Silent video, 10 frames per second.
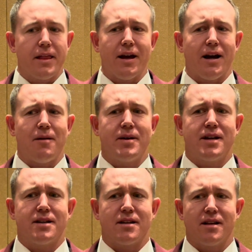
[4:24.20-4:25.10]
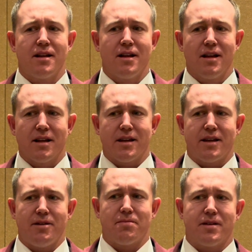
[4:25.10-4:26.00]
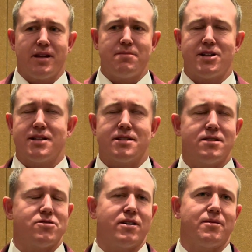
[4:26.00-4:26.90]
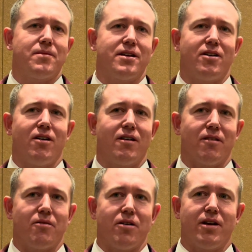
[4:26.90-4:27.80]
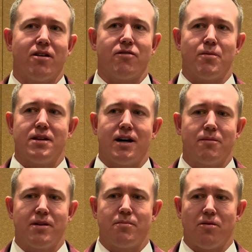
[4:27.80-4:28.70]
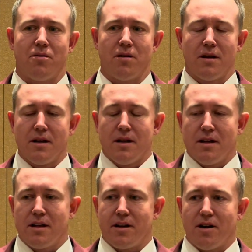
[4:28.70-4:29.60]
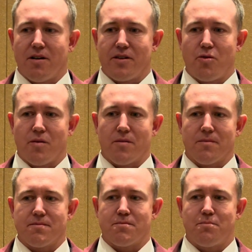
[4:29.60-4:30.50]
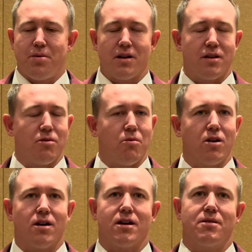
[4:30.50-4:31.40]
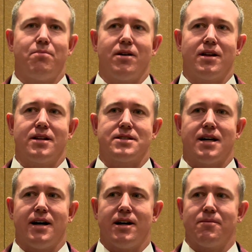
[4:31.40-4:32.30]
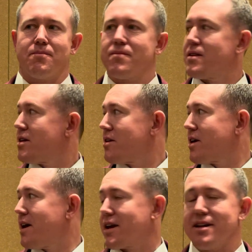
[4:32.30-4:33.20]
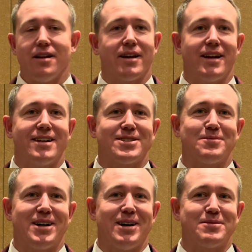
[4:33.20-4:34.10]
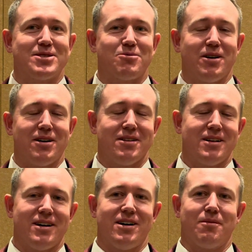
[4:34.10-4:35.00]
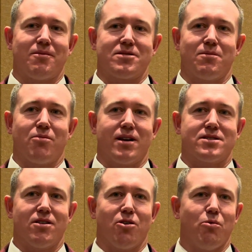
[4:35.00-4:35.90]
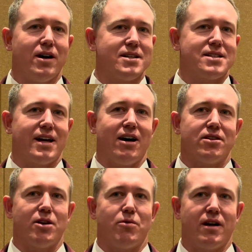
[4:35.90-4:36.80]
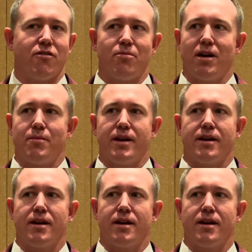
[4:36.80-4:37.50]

Yeah, I mean, keep chasing the dream. You hear it from a lot of people. You put in the work, put in the time. You got to get lucky at sometimes as well. Some breaks go your way, stay healthy, whatever it may be.